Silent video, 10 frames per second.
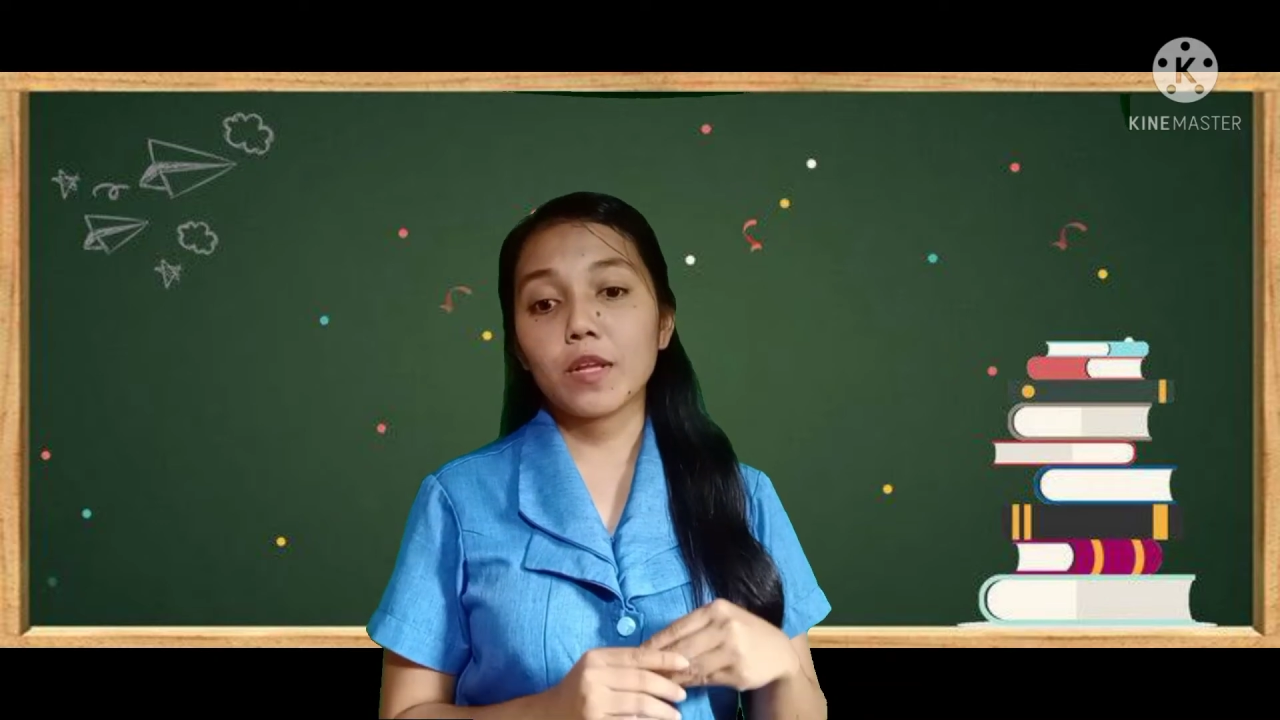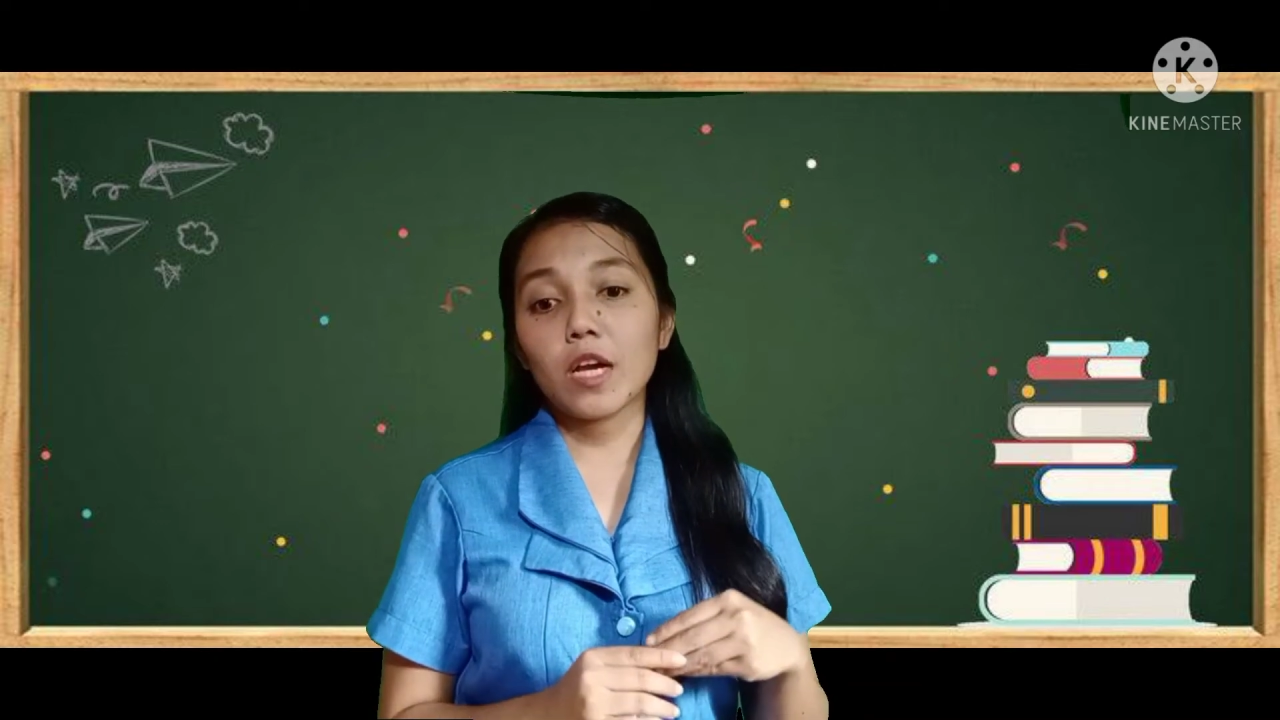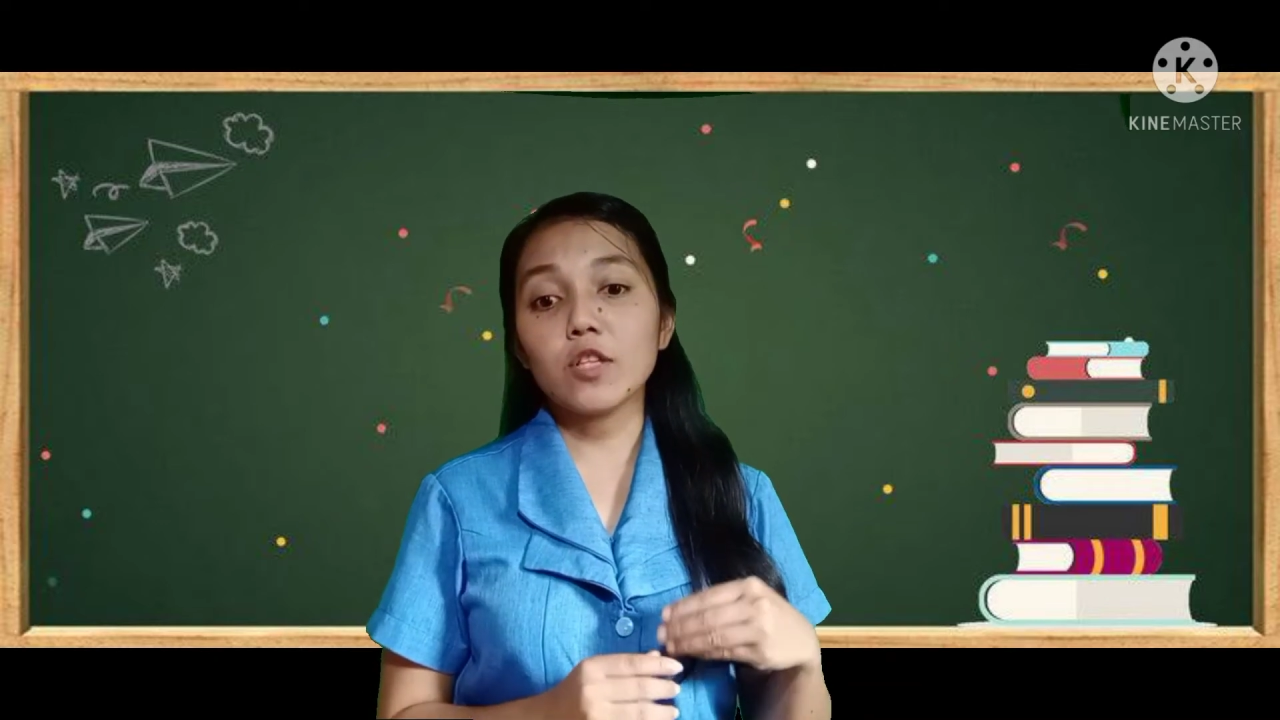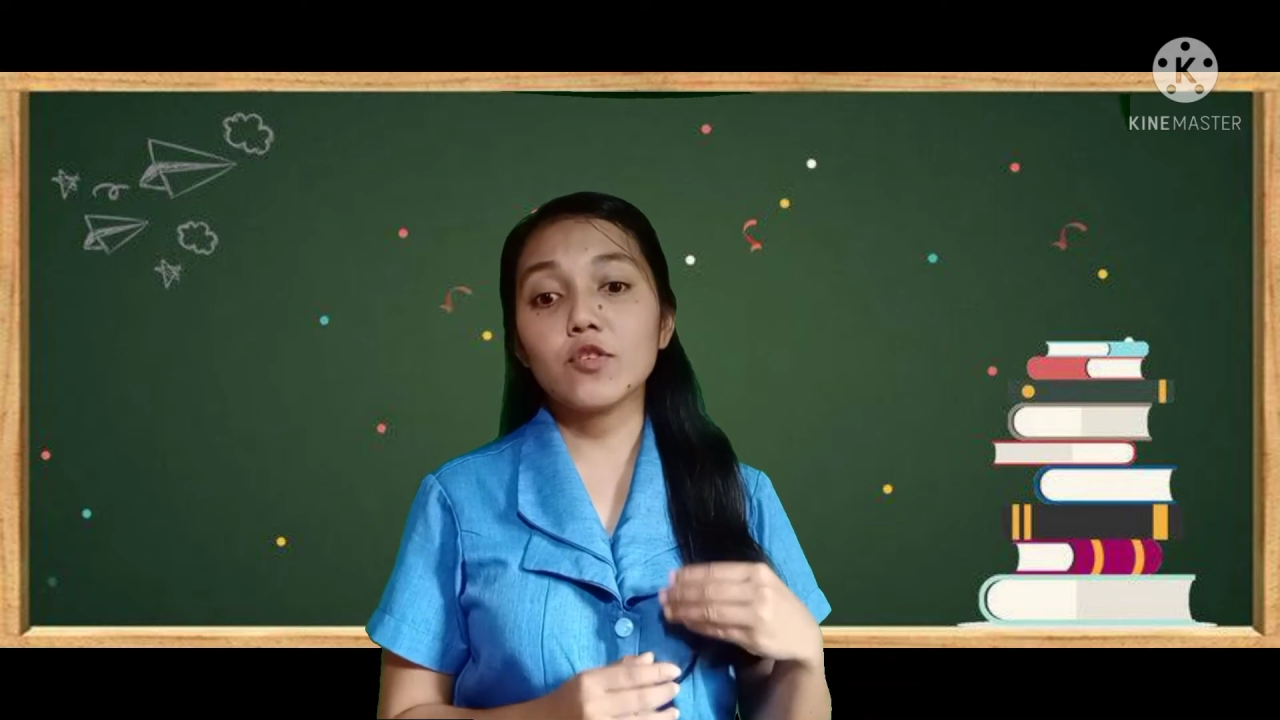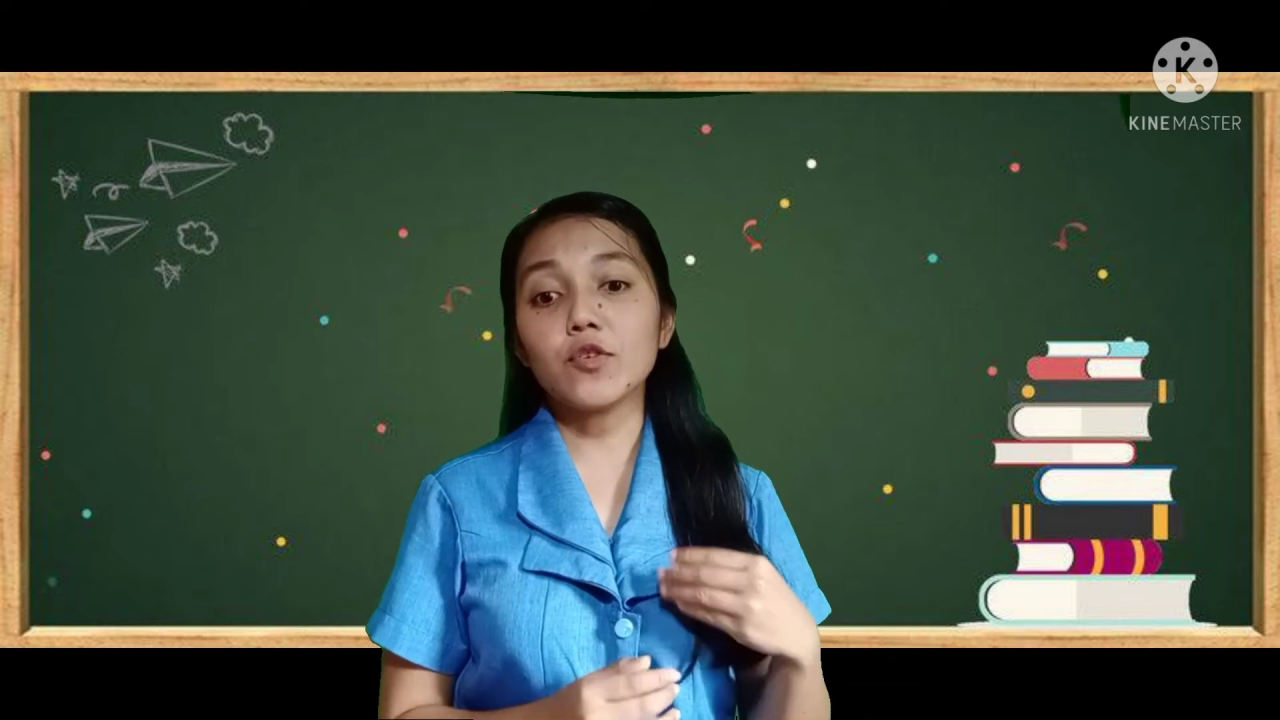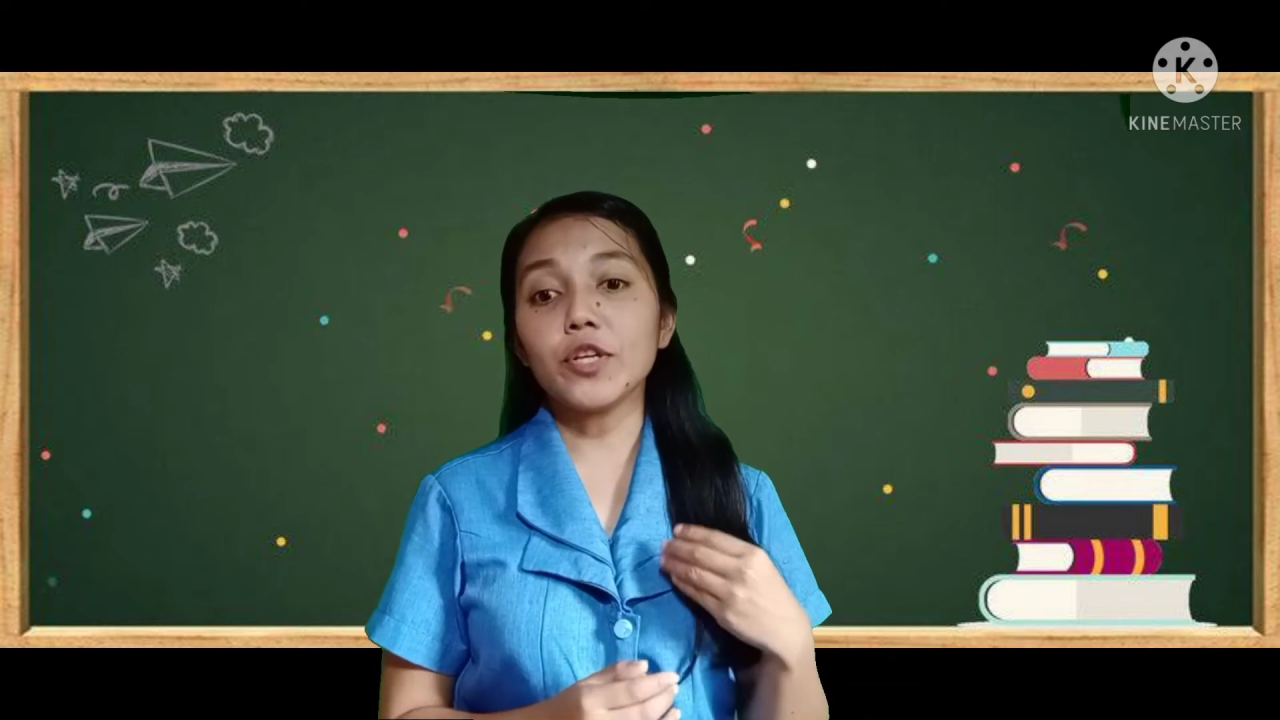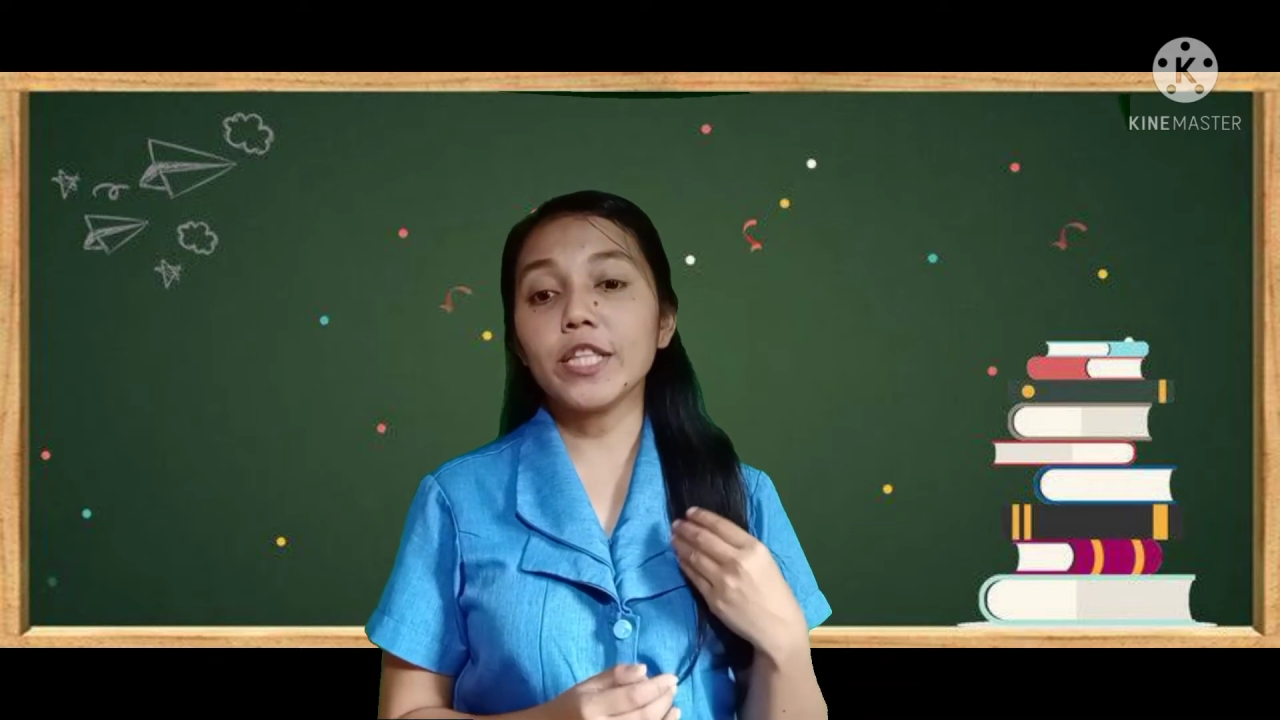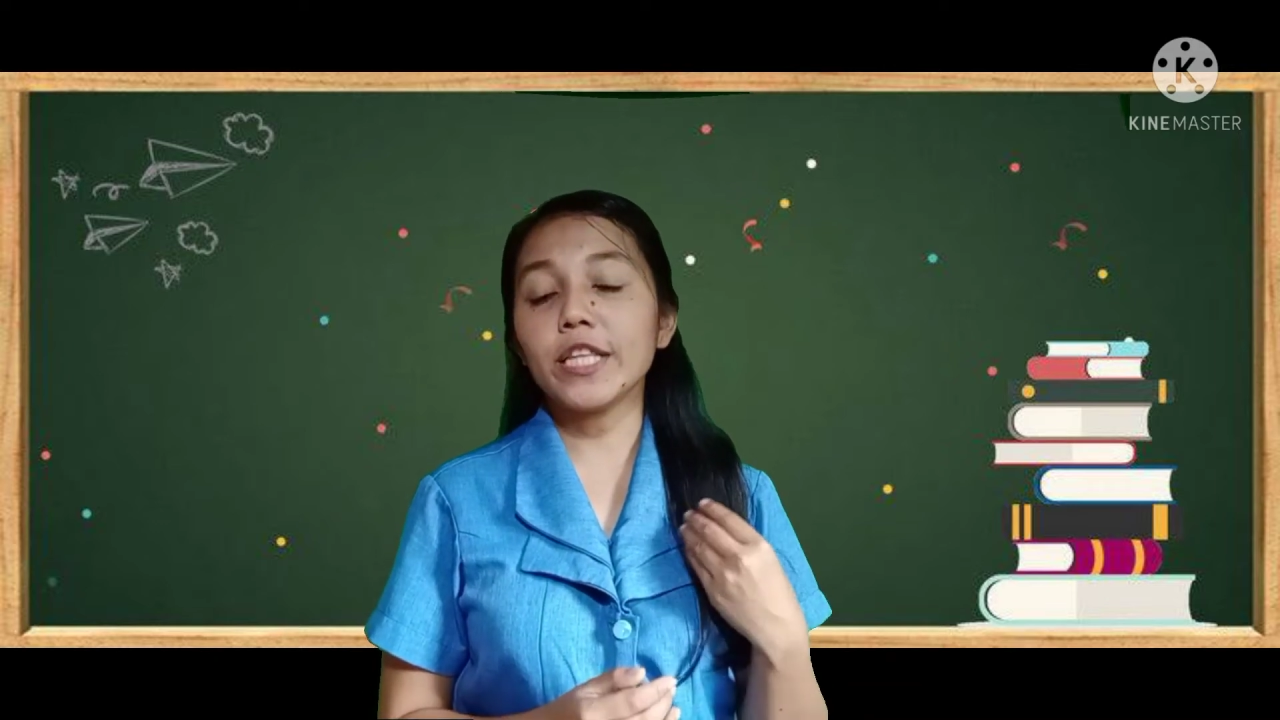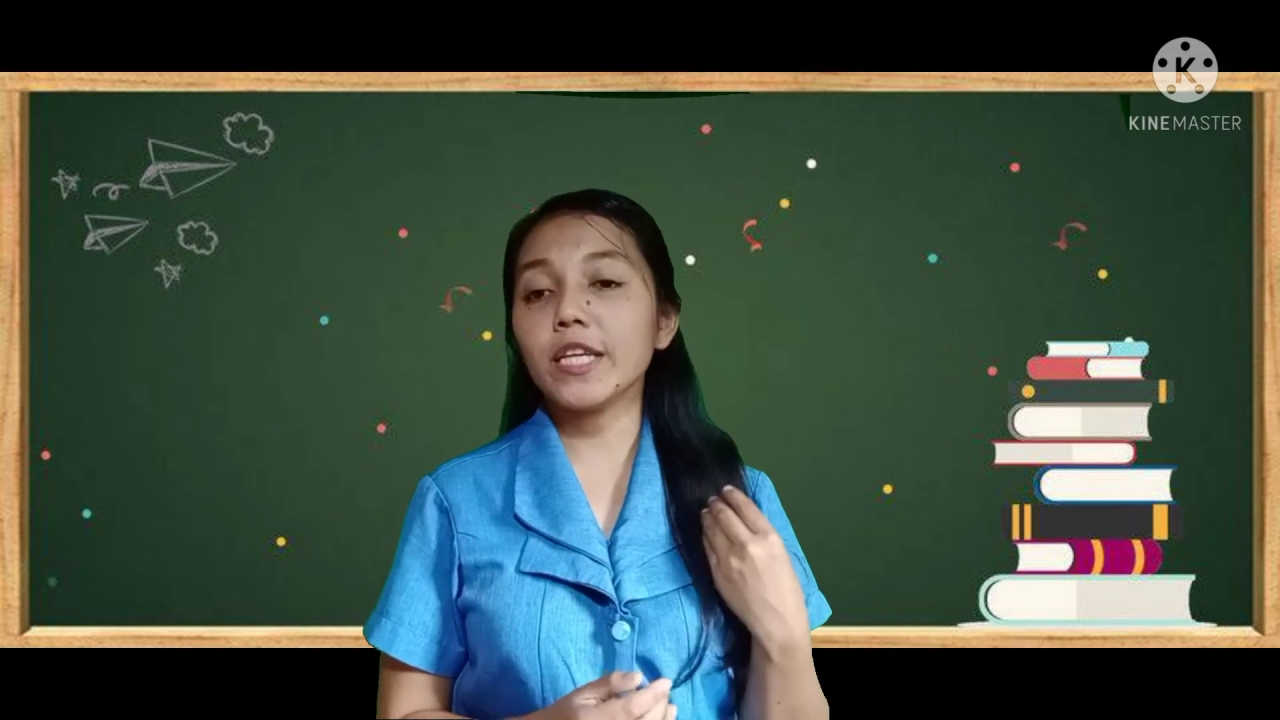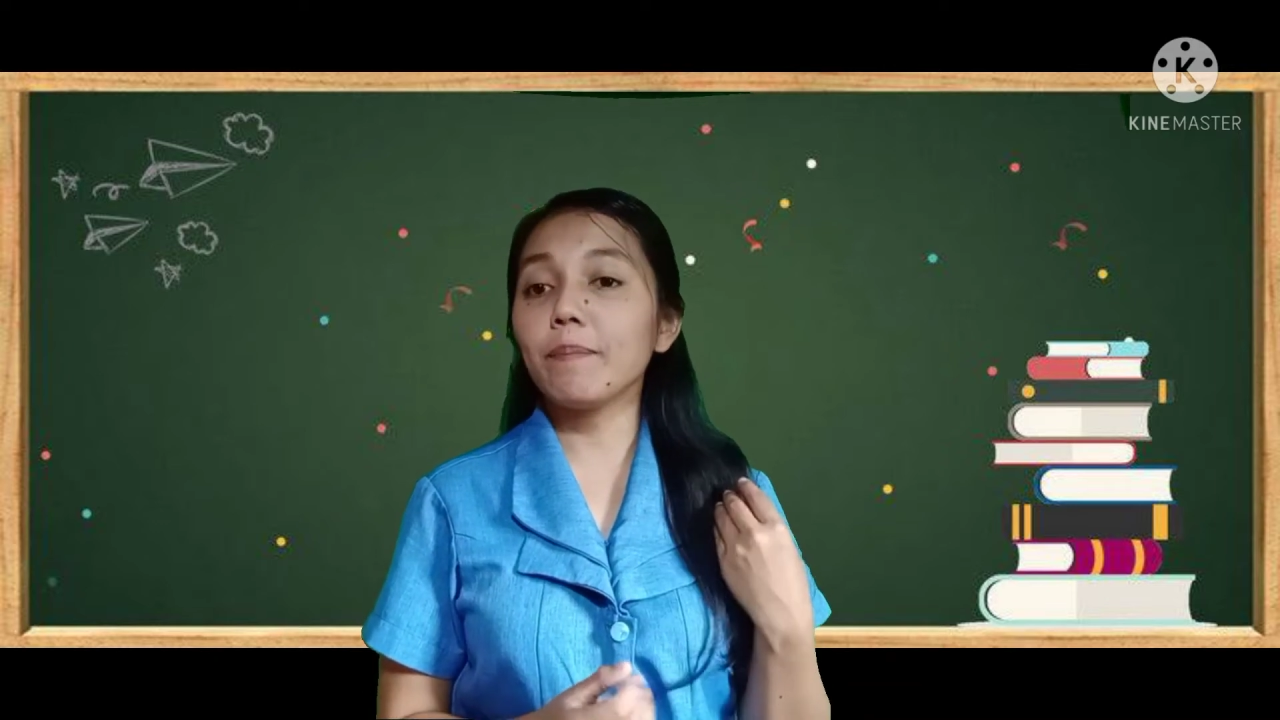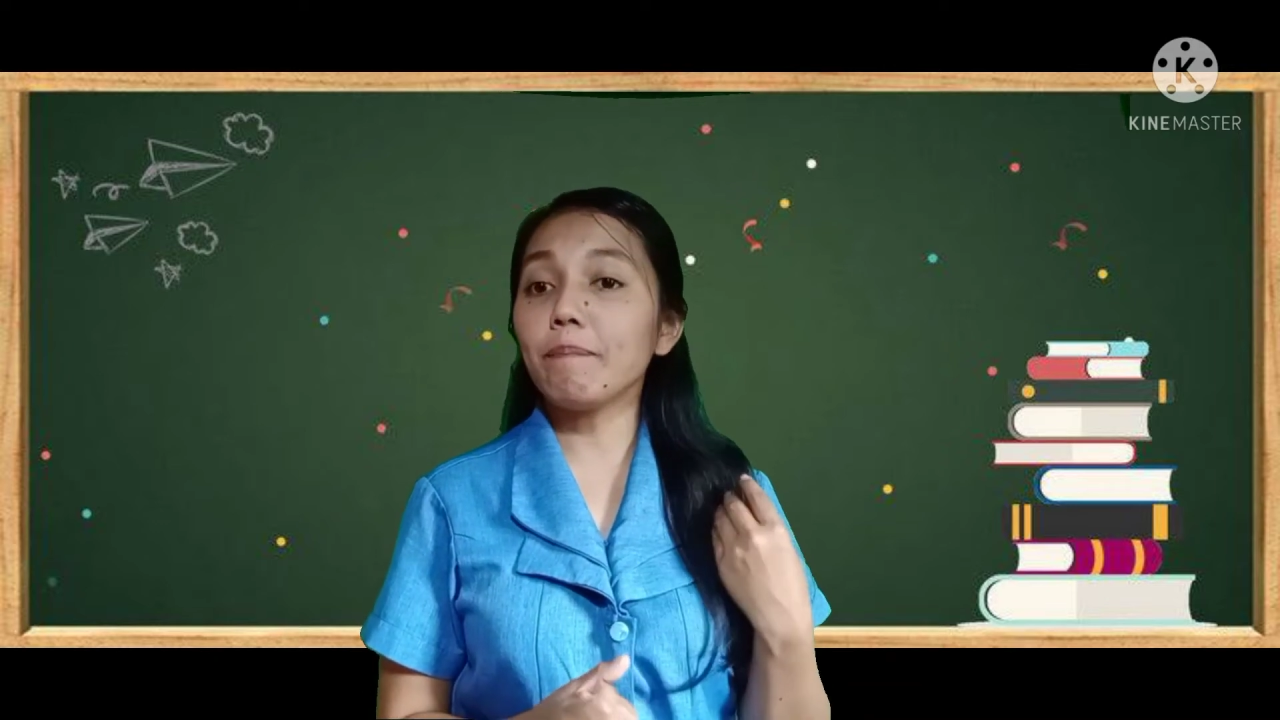inserting